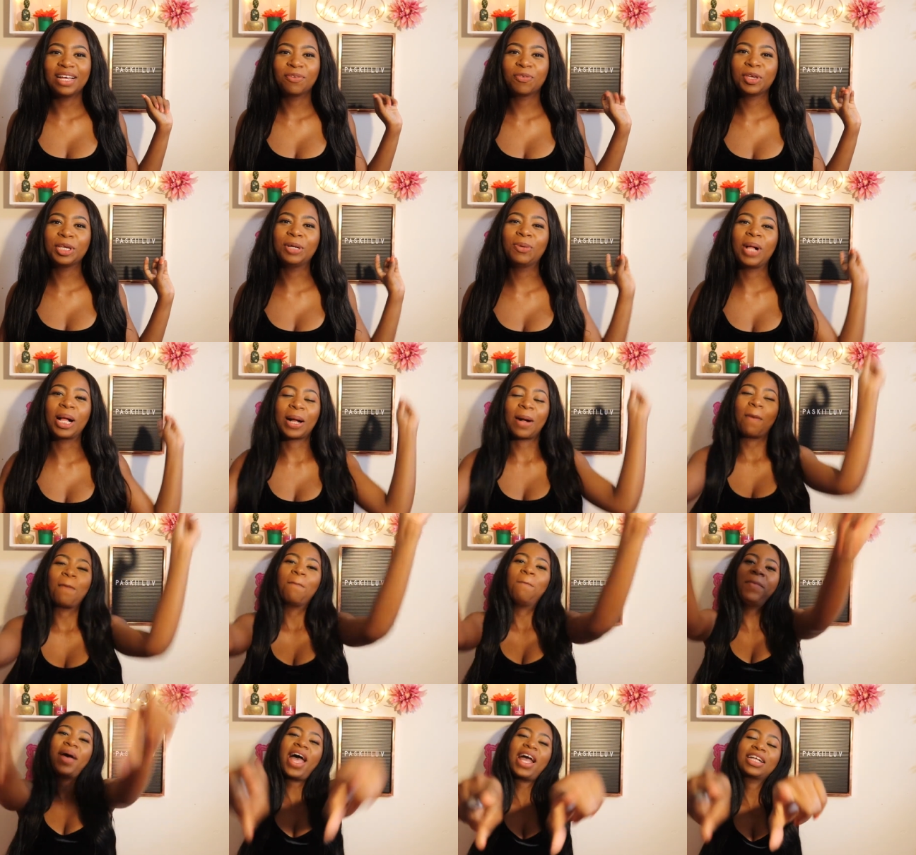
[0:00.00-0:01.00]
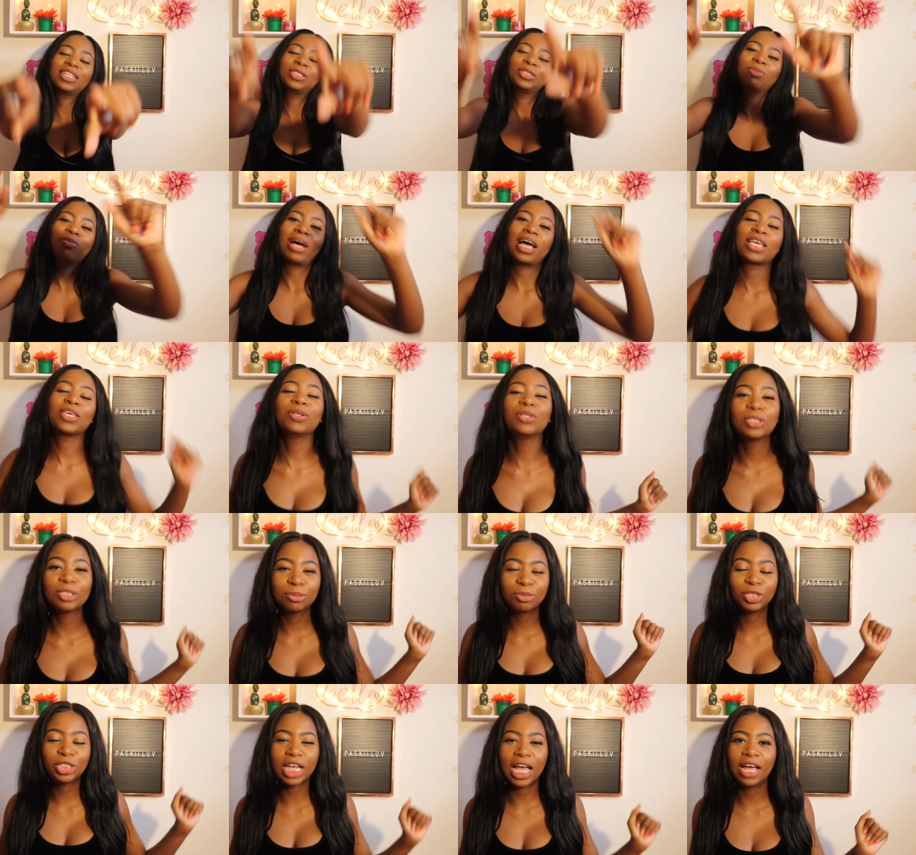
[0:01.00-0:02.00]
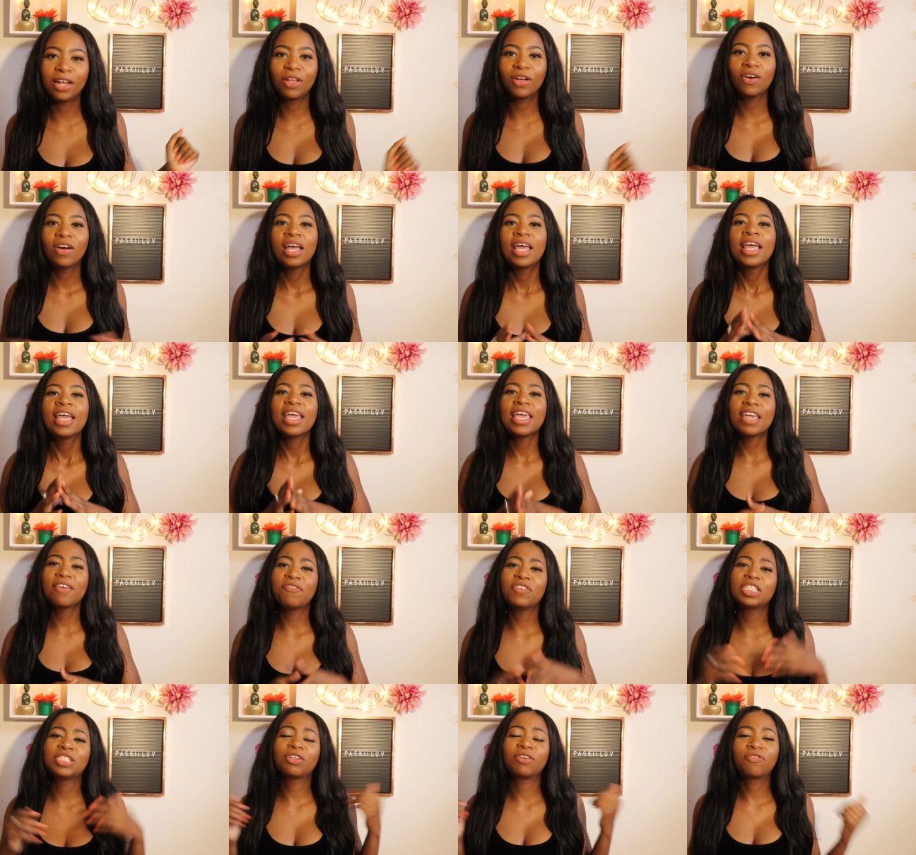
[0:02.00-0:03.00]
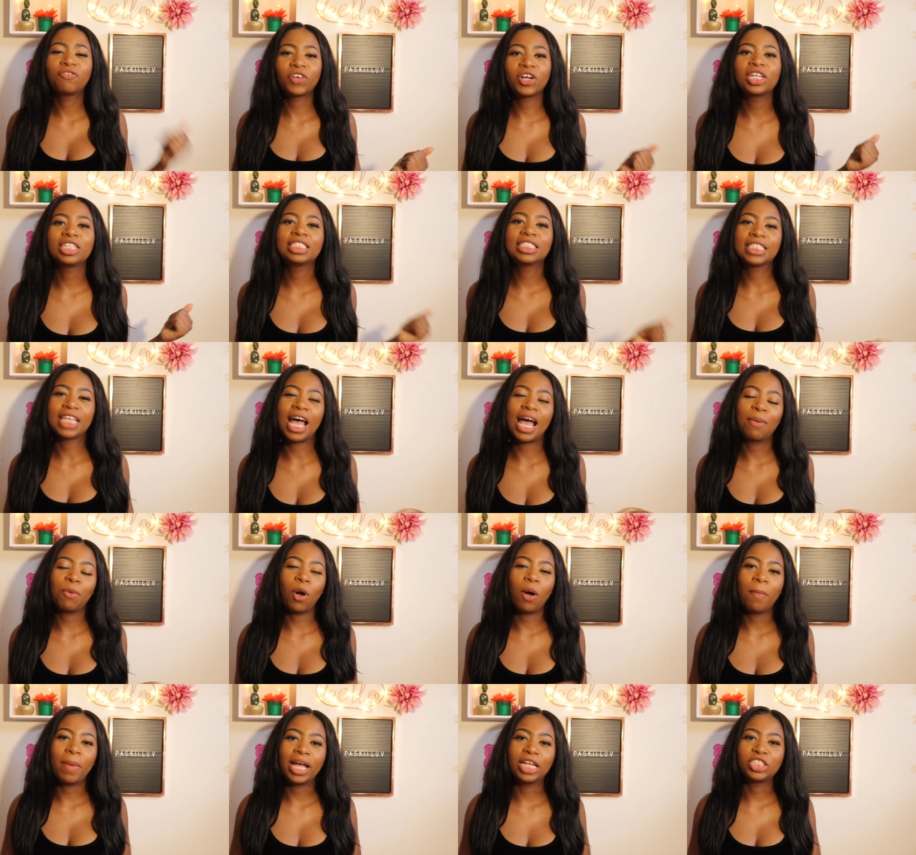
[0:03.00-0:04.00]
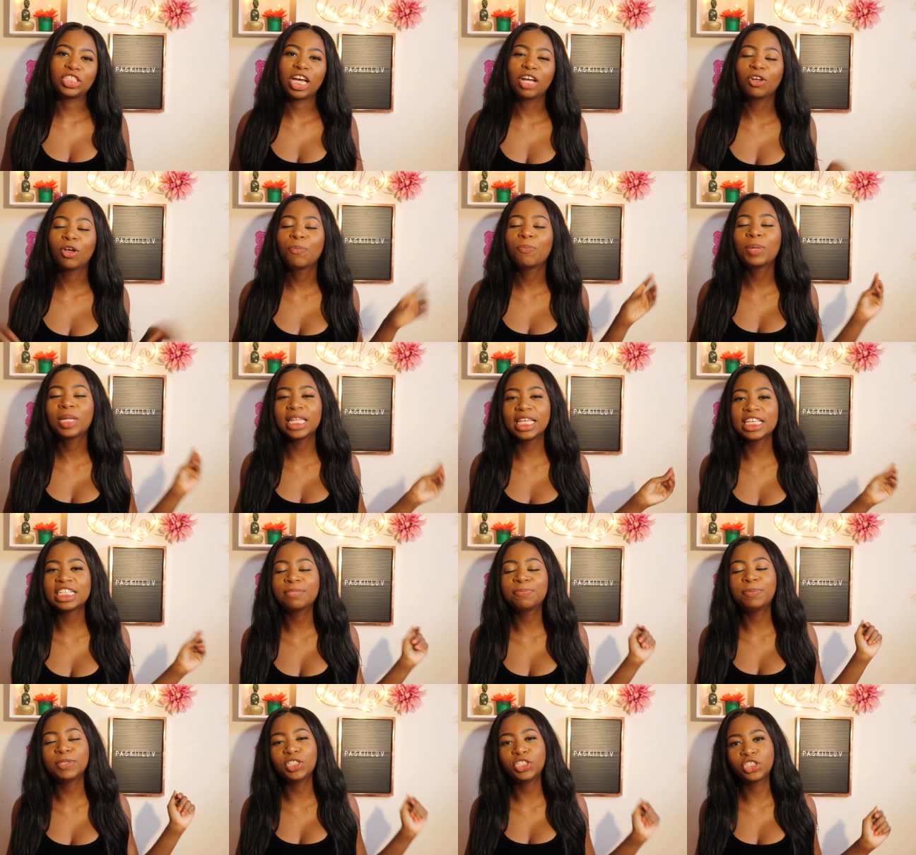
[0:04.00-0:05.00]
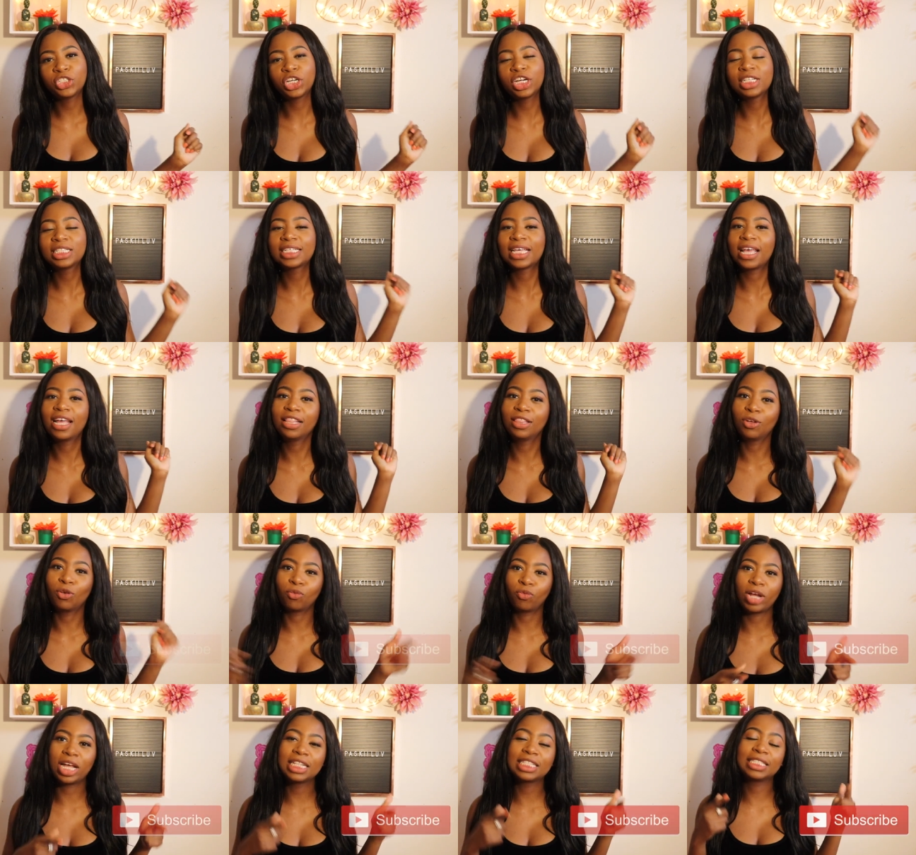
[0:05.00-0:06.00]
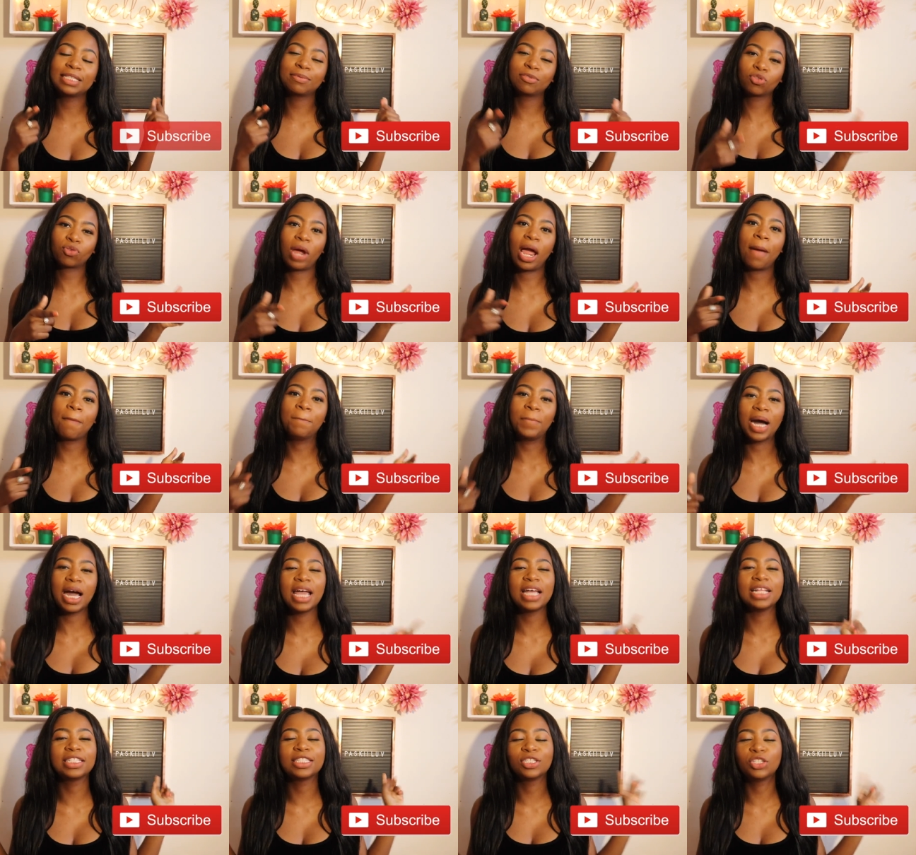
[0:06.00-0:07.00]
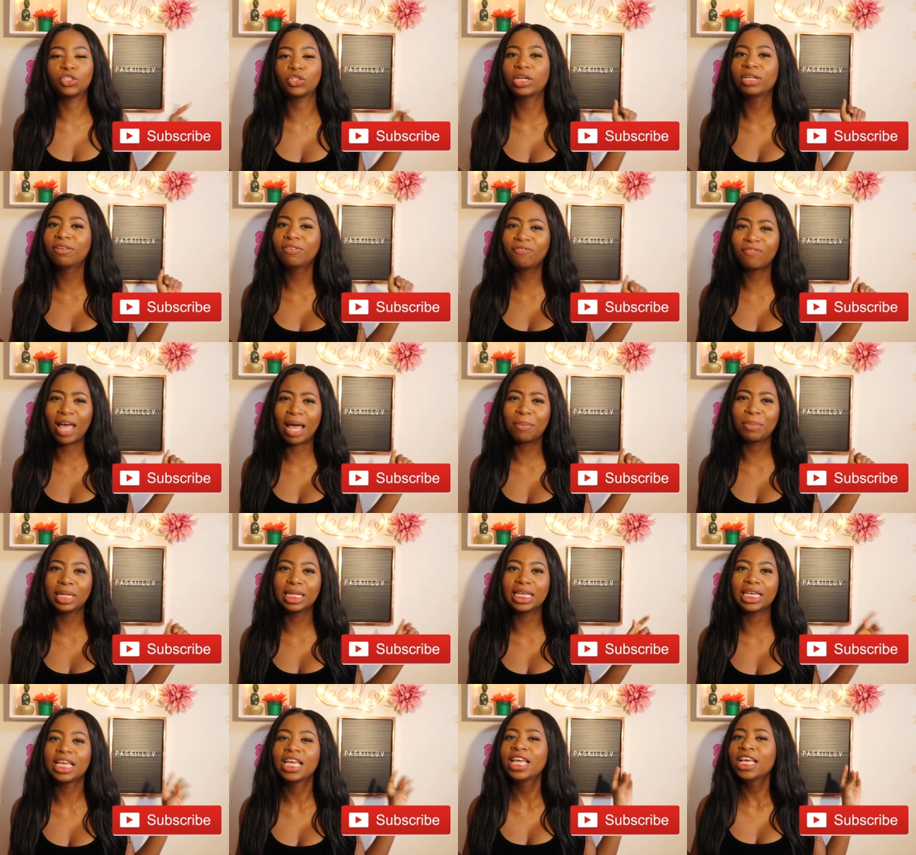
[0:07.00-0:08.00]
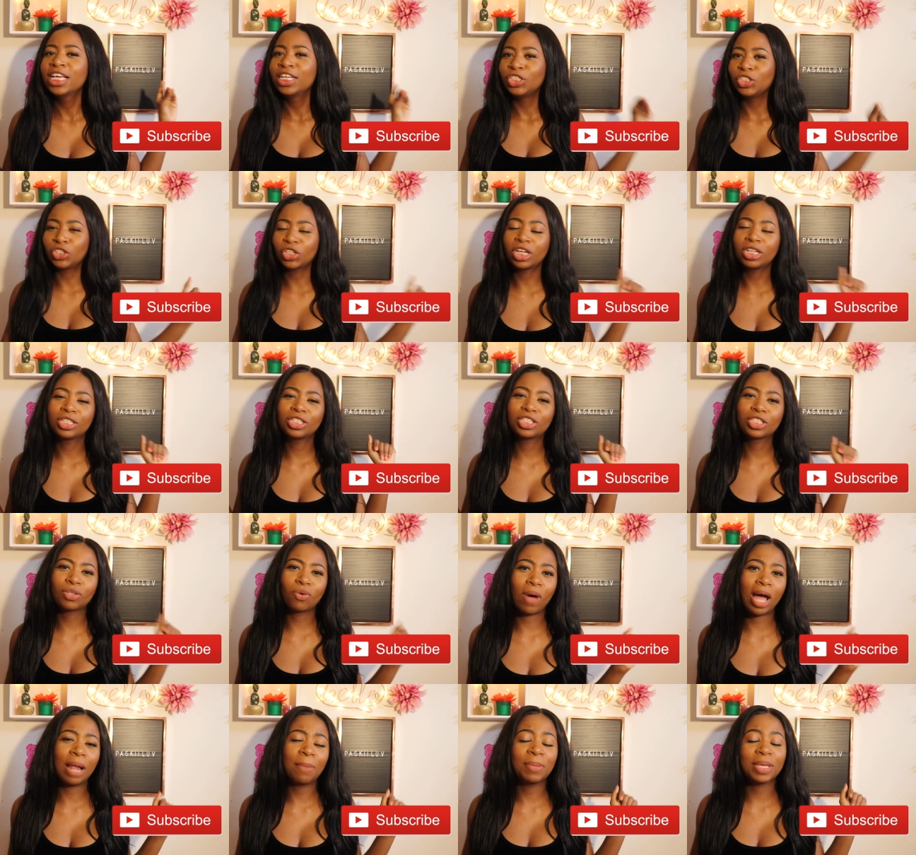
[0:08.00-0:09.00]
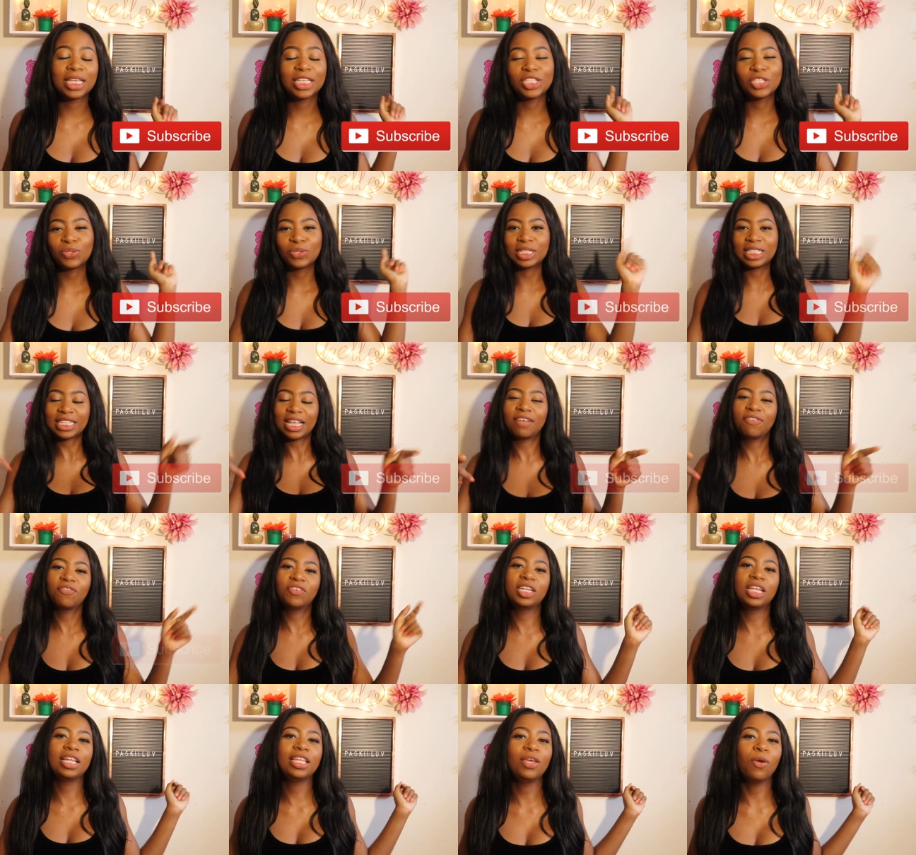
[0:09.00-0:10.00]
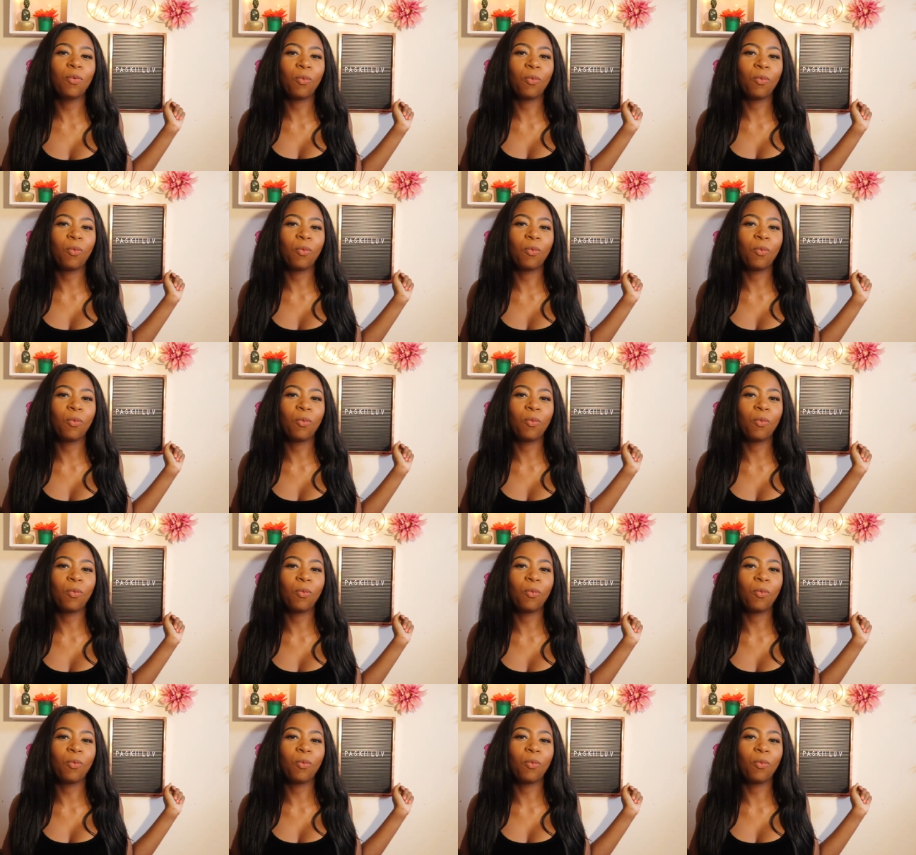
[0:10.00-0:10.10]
Here, welcome back to my youtube channel if it's your first time on my channel please be sure to hit the red subscribe button to join the family join the squad because you're definitely